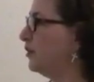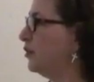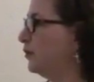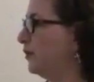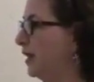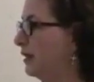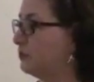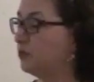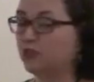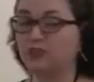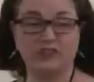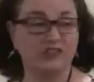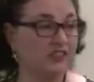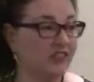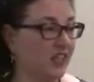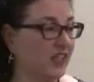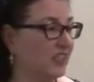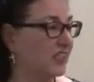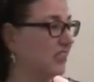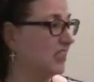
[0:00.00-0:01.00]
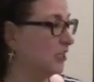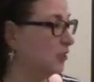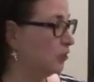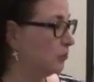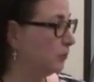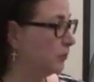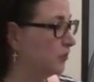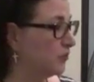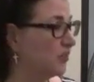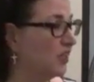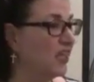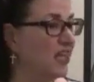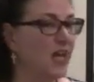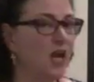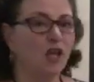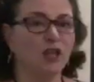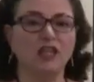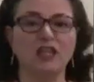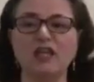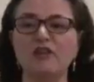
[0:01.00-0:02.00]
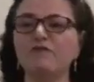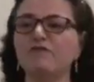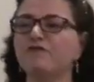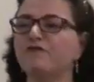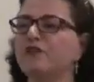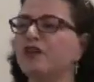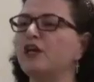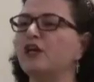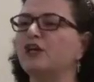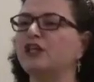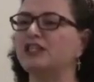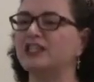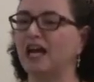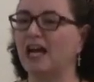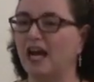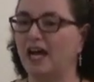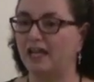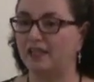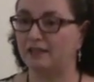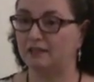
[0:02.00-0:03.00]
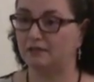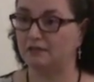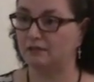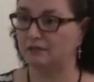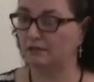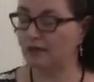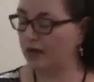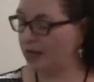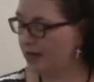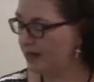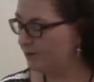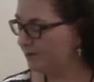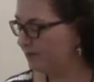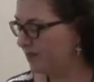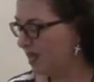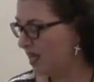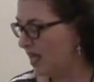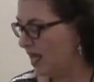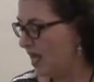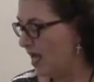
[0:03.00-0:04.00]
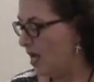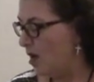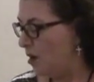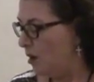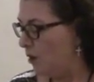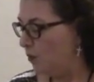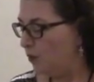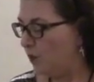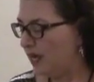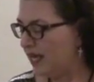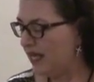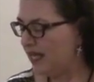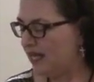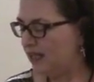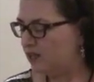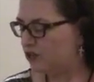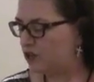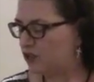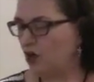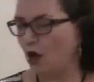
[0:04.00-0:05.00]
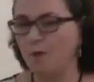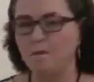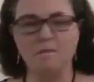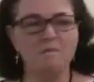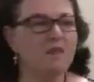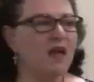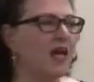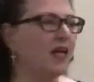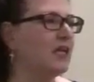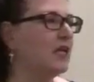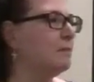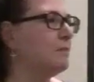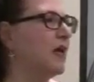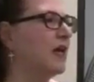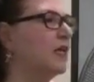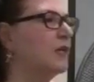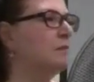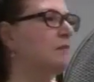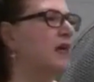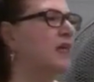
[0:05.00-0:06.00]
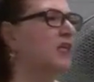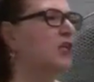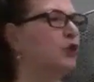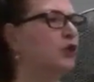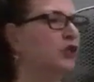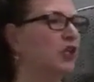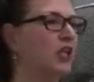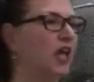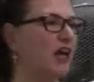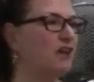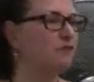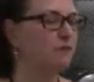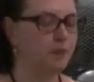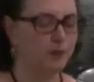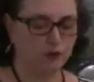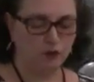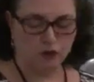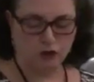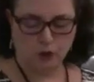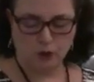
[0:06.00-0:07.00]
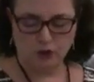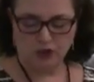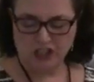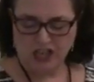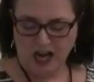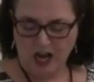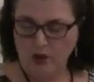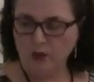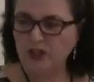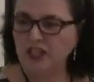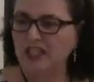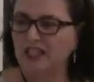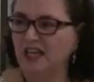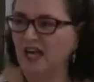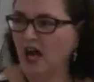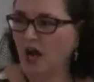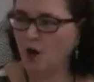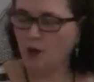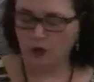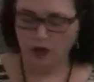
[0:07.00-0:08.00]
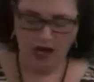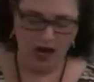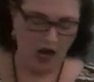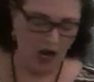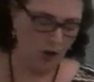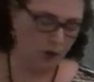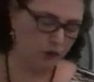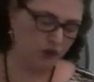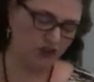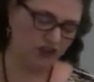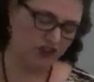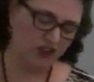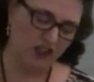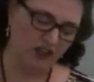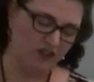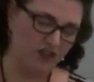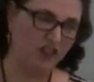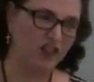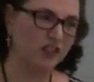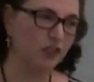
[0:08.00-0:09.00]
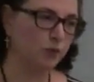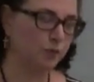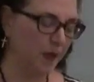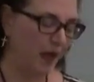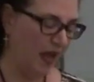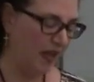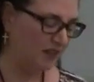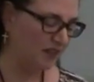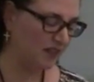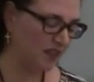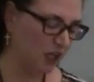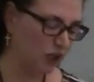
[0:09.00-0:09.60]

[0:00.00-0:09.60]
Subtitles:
in New Hampshire. Isn't that a terrible? Live free or die, right? We saw many, many, many good life bills go down in our house this past